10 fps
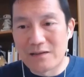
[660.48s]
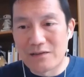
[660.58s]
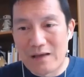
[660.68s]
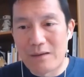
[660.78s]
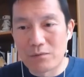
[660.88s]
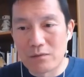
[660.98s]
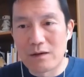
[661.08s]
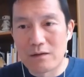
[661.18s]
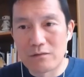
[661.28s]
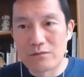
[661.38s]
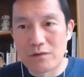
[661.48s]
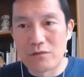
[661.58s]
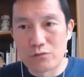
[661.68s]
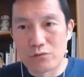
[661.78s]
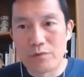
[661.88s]
example of, of a
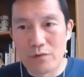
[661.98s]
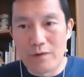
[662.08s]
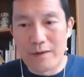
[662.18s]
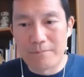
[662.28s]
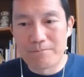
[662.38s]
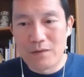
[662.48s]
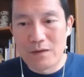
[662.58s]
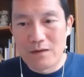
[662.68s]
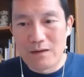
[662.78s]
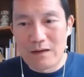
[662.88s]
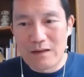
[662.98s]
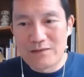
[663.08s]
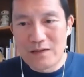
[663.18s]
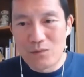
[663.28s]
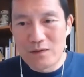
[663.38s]
group program
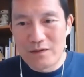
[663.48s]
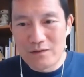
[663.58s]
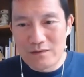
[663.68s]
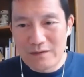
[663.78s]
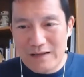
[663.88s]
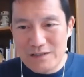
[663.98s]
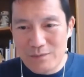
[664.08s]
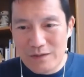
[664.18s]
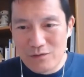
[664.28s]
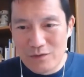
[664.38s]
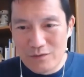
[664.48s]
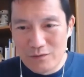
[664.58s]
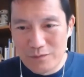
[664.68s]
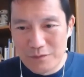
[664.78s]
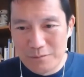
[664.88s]
is anyone here in tad's mentoring group